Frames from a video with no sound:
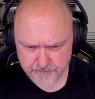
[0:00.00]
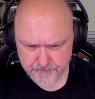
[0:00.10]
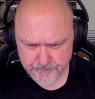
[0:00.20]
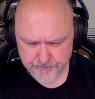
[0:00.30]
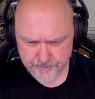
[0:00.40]

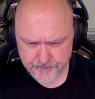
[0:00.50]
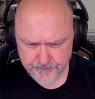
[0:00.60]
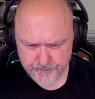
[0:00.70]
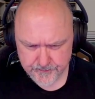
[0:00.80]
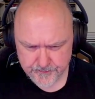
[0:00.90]

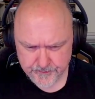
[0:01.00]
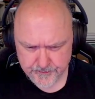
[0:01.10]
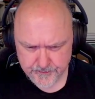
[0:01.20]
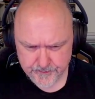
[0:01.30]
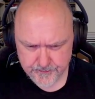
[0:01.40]

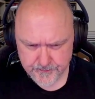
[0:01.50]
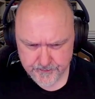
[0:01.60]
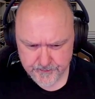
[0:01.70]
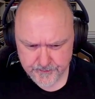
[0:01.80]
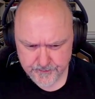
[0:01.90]

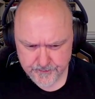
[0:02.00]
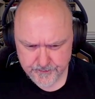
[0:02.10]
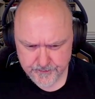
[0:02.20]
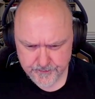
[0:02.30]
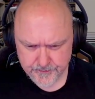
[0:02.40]

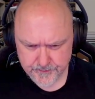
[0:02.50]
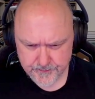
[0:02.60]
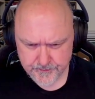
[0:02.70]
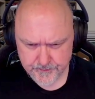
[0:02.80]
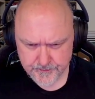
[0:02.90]

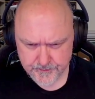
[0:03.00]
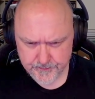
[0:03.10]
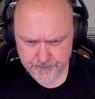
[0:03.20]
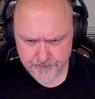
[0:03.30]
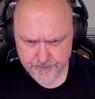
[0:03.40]

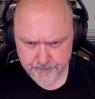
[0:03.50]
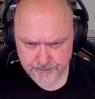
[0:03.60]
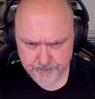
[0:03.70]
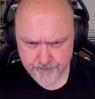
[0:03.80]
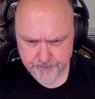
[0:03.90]

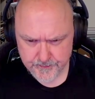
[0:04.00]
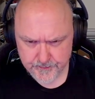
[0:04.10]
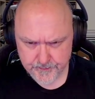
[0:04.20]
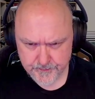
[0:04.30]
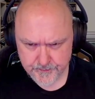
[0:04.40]

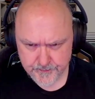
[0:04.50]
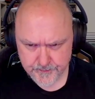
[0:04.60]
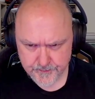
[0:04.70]
(no one is talking)